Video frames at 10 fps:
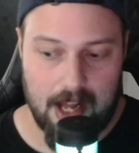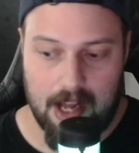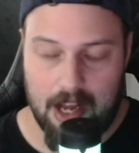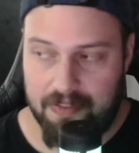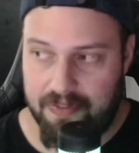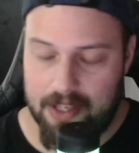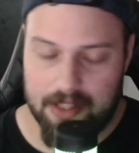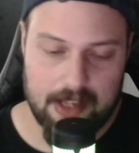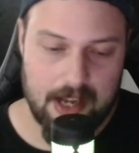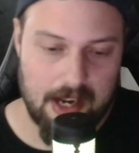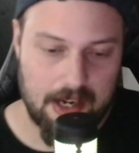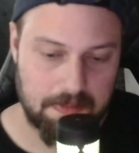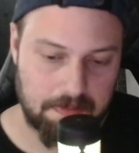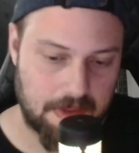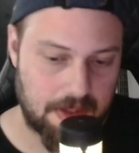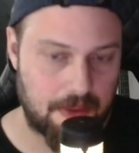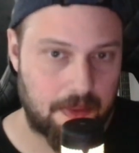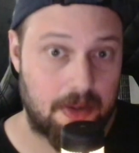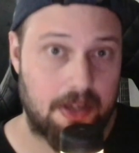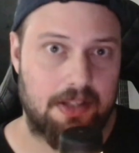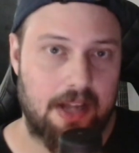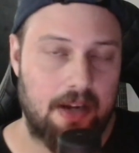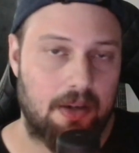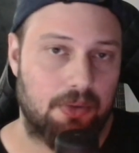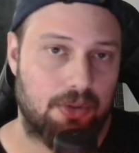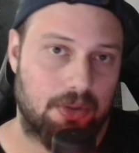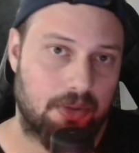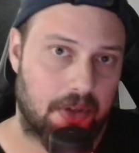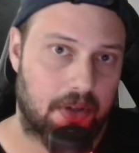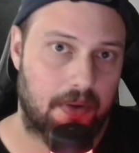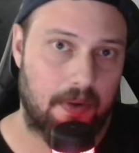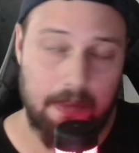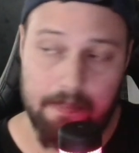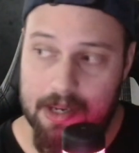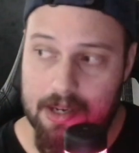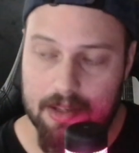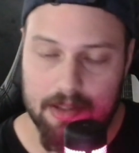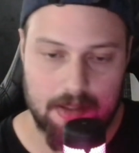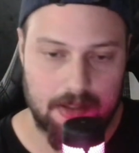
I think that you are entitled to your own opinion.